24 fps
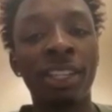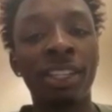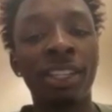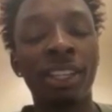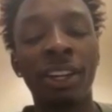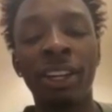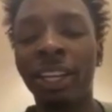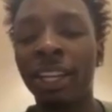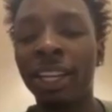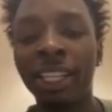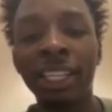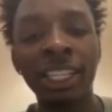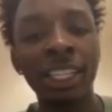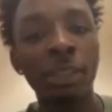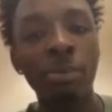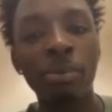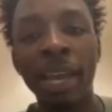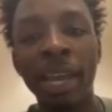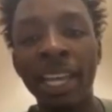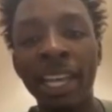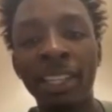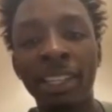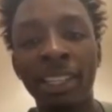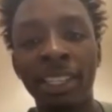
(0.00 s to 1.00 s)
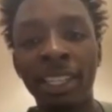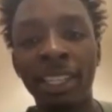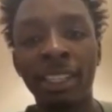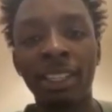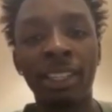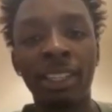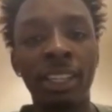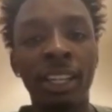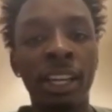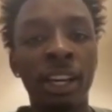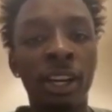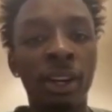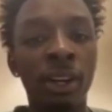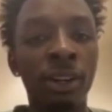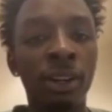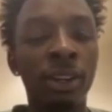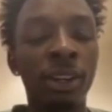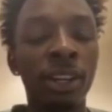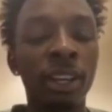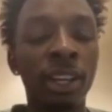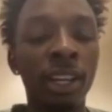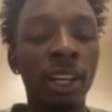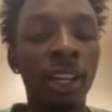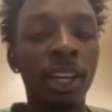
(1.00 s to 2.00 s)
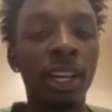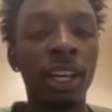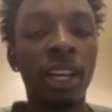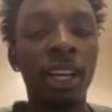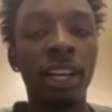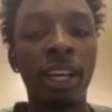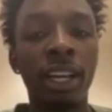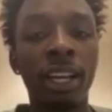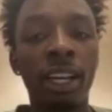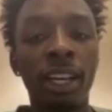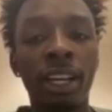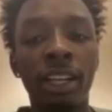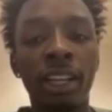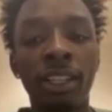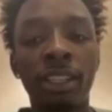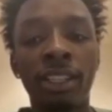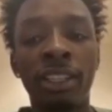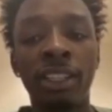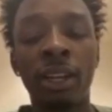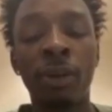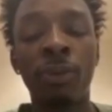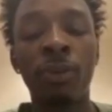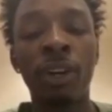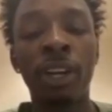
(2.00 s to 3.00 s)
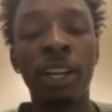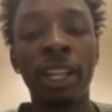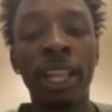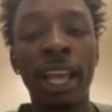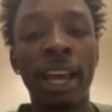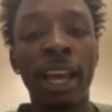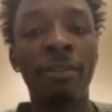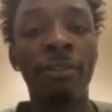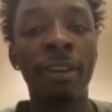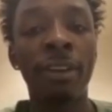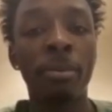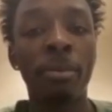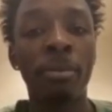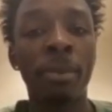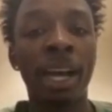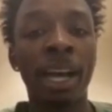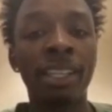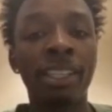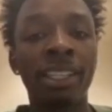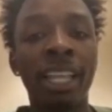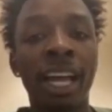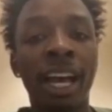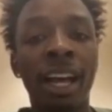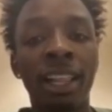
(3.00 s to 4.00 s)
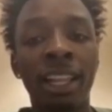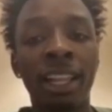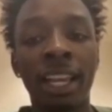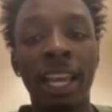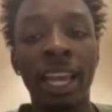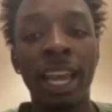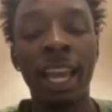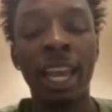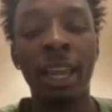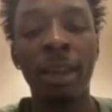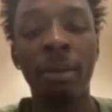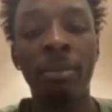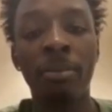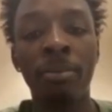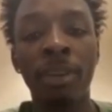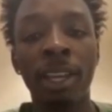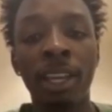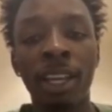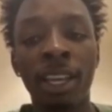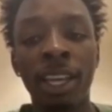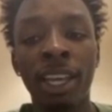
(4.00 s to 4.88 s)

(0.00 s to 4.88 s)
So it just made sense to go somewhere that fit my style of game.